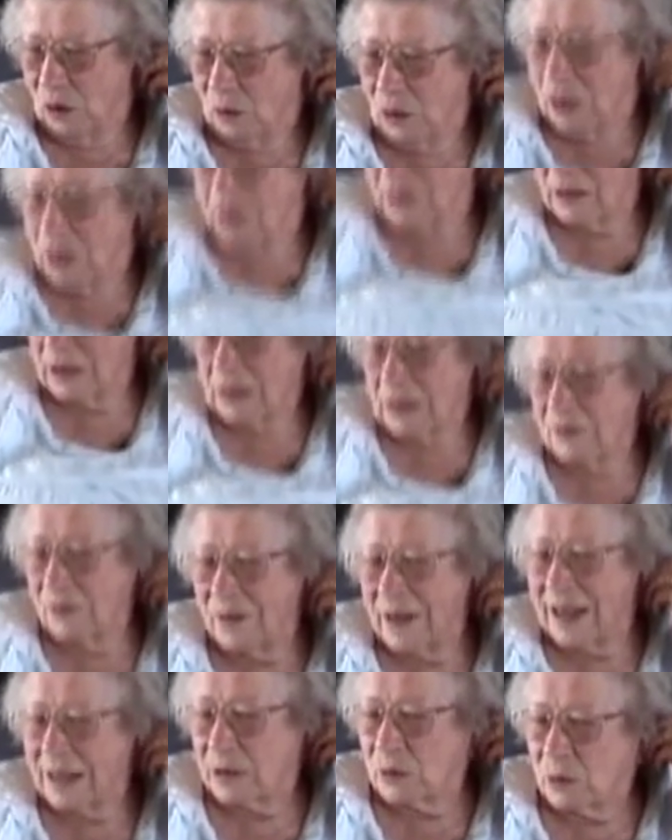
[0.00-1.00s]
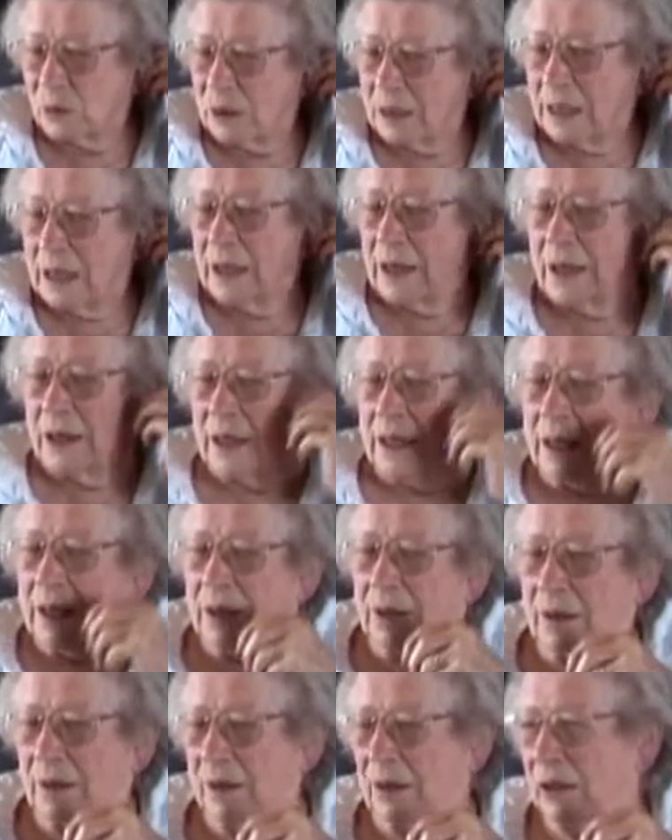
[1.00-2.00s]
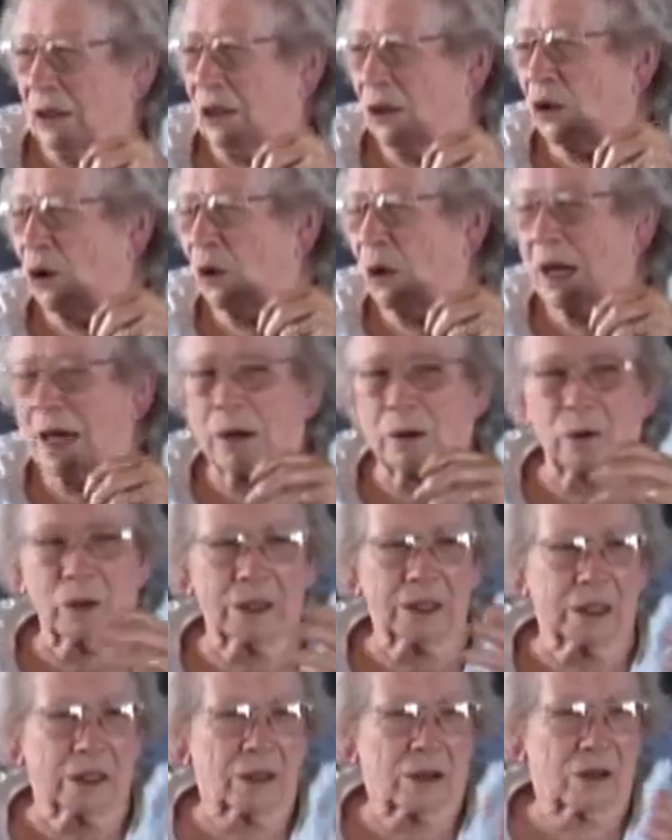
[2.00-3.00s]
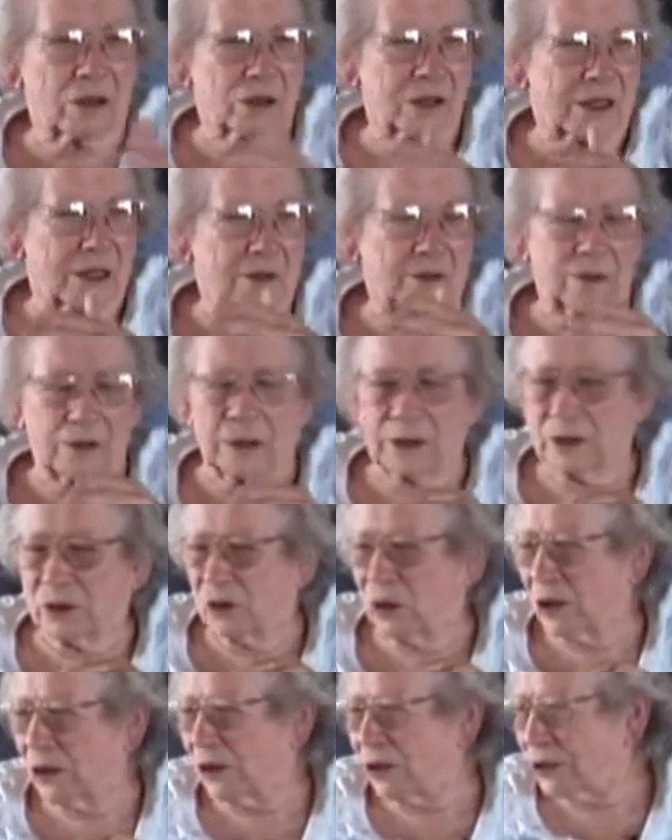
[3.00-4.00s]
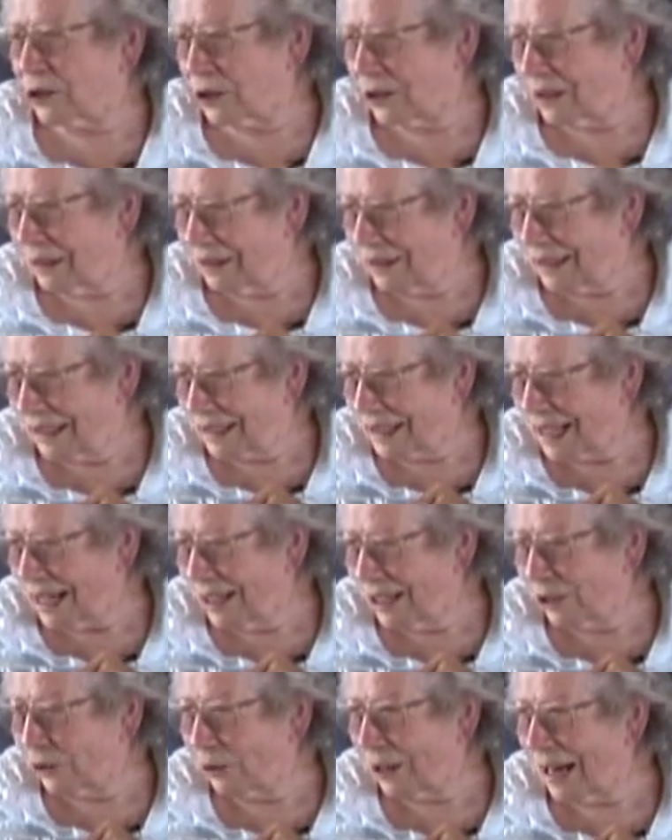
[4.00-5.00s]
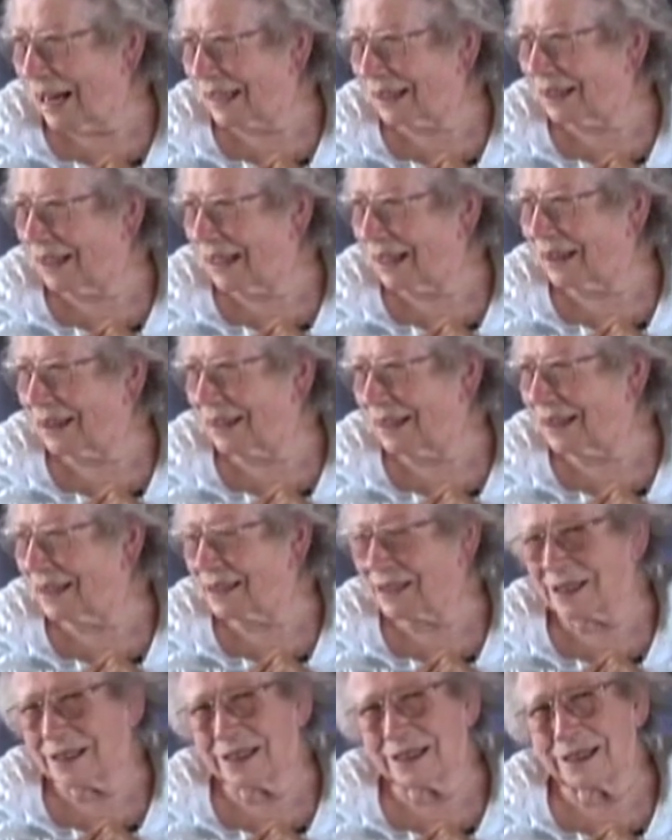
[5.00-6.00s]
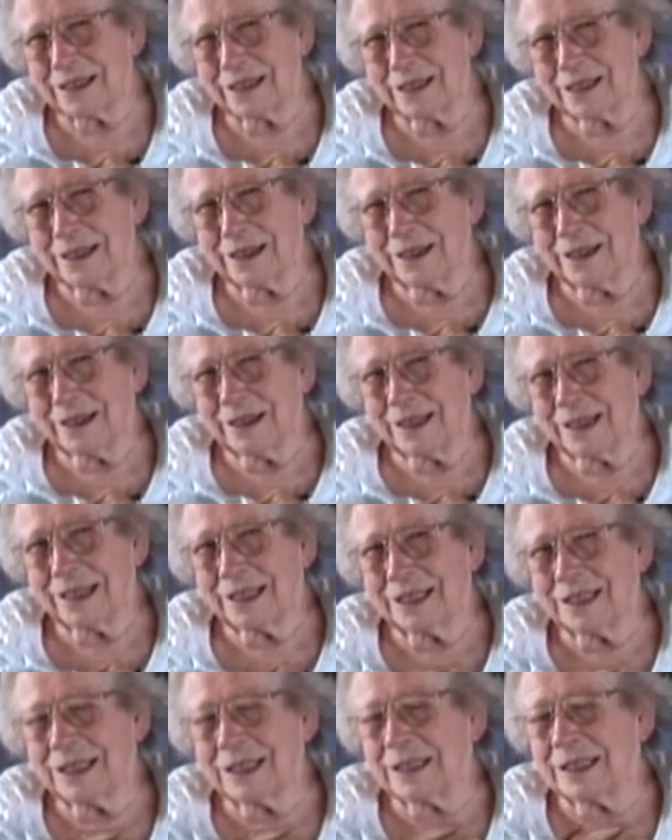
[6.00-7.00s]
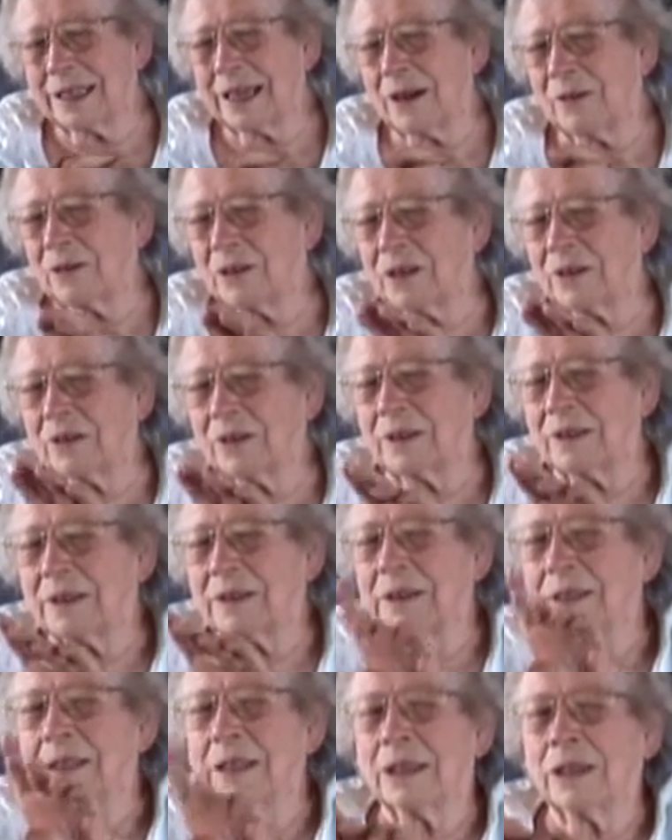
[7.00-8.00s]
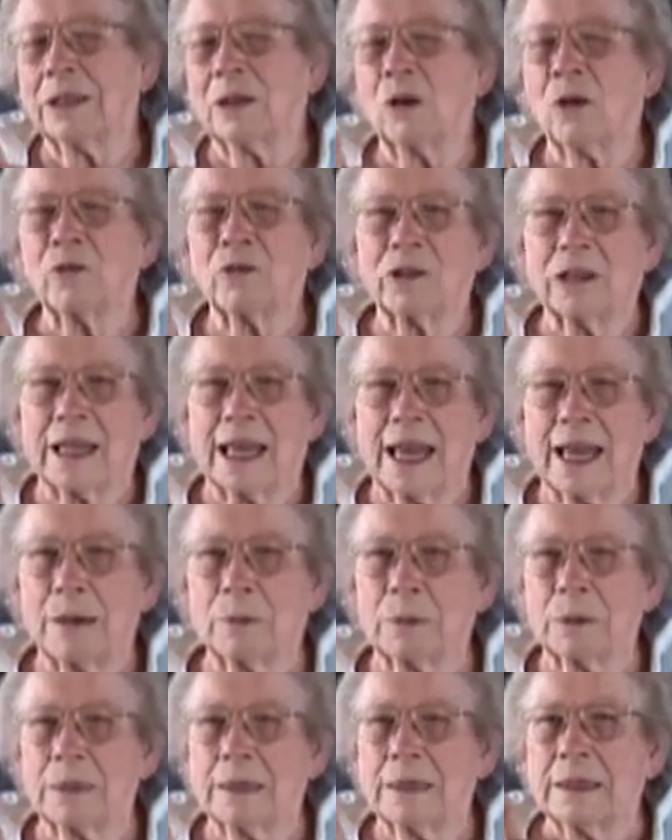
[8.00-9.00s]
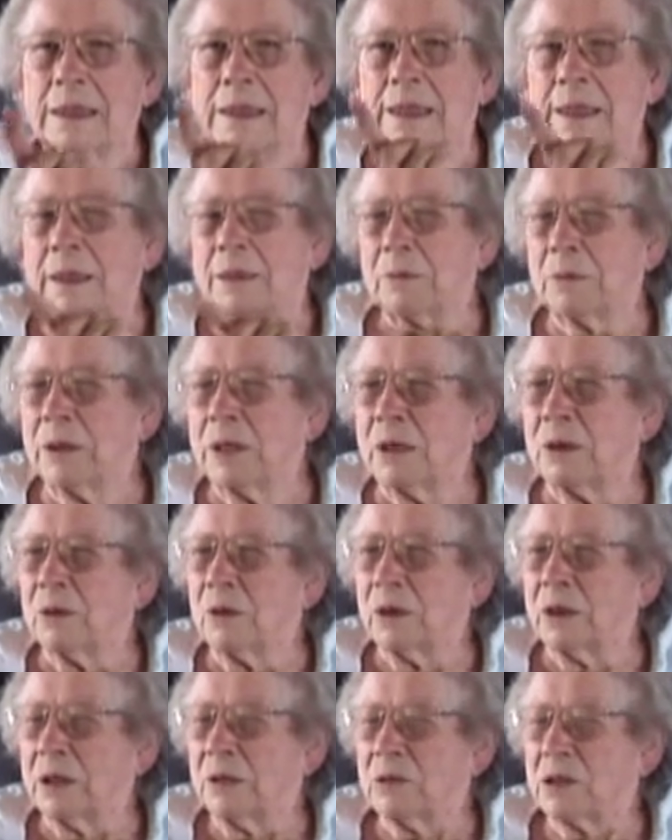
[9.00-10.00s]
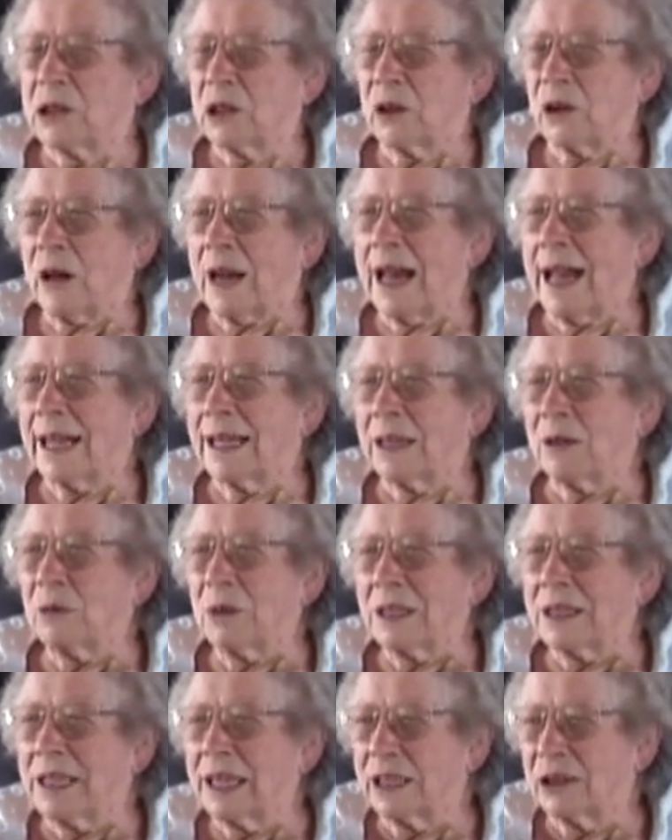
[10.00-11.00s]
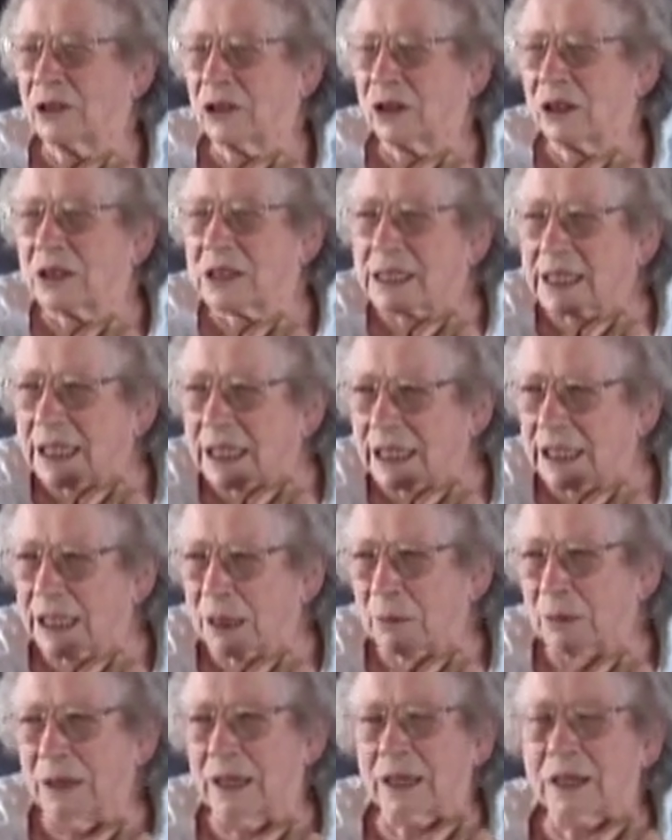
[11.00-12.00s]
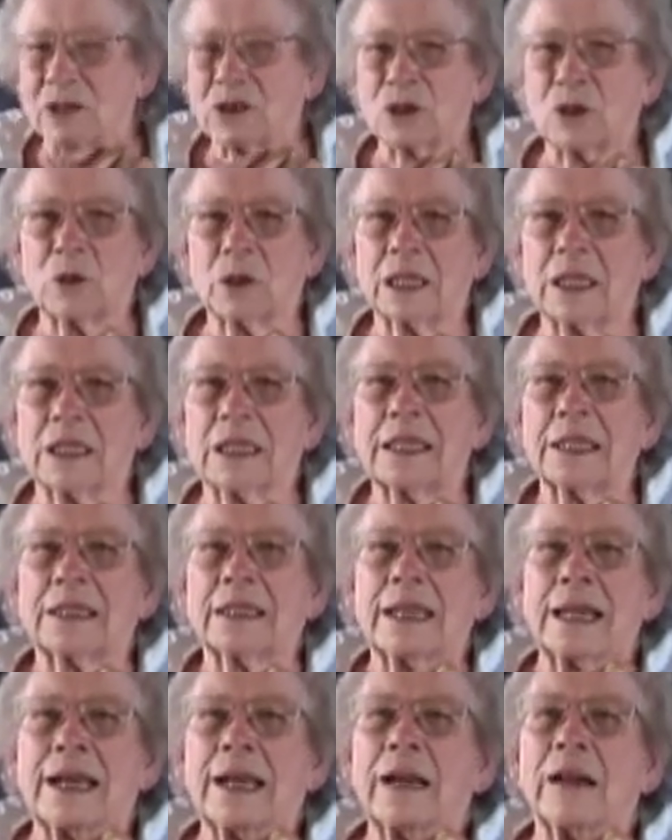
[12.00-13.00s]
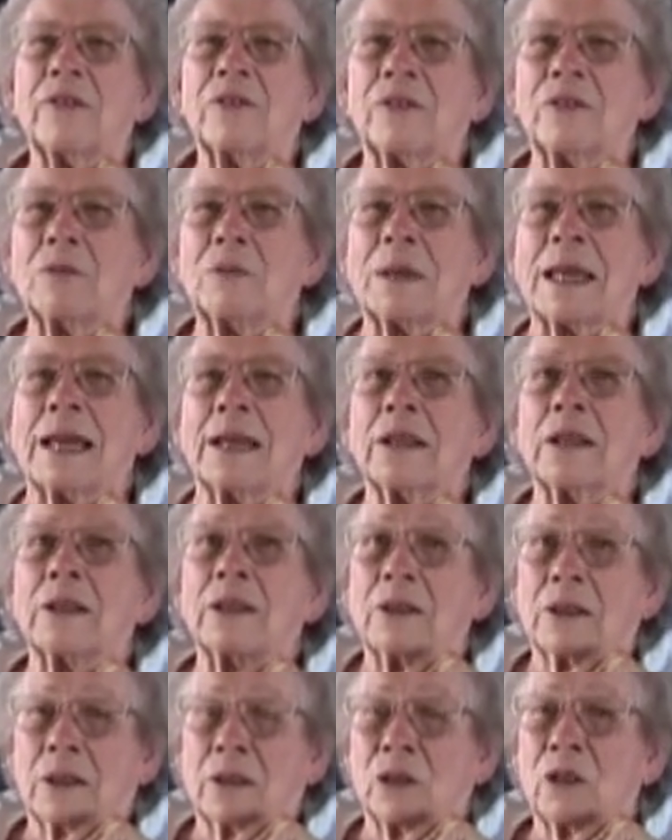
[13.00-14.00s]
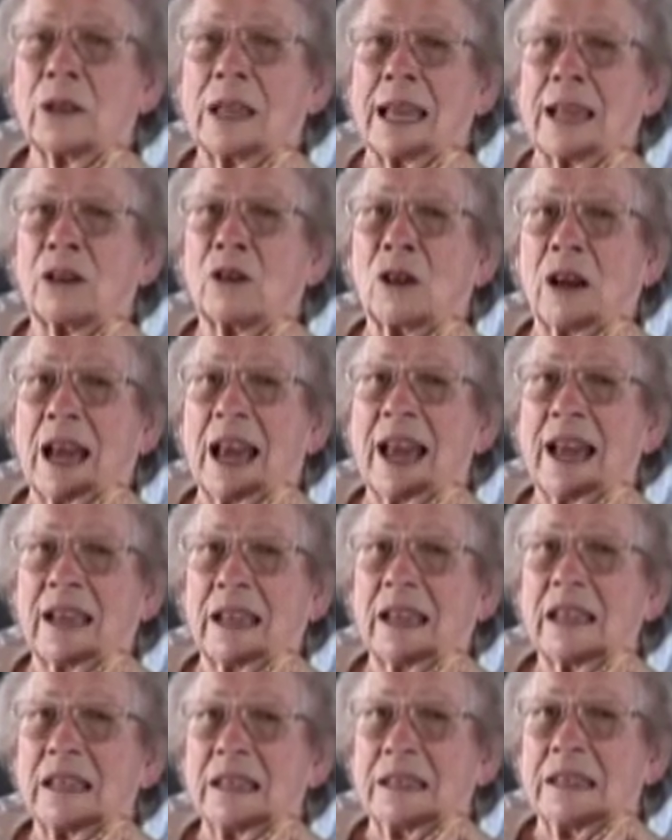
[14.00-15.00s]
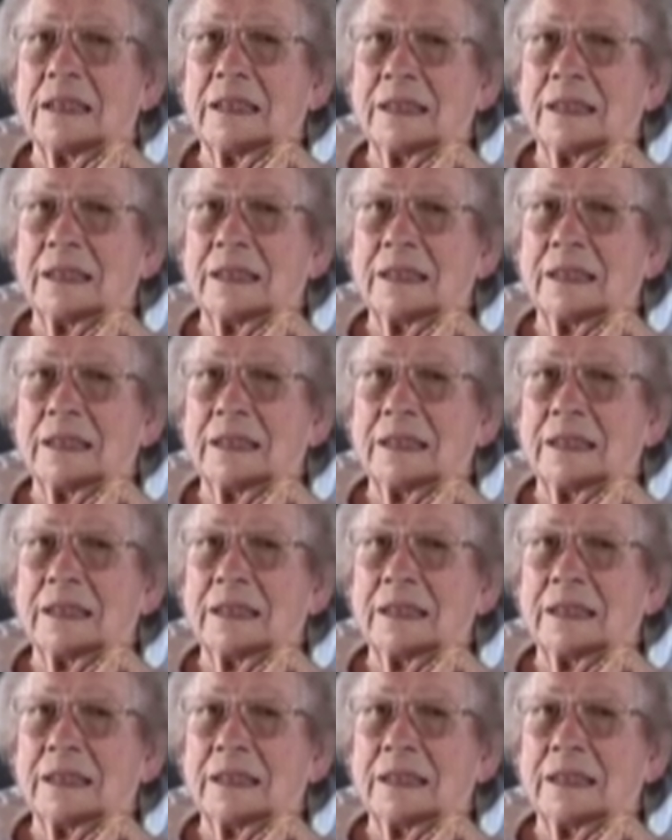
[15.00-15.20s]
well, in fact, you know how when you close a, a, door, there's a little tiny crack like this. It didn't have a overlap. The, there was a crack, and we take turns getting up there so we could get air from that through that crack.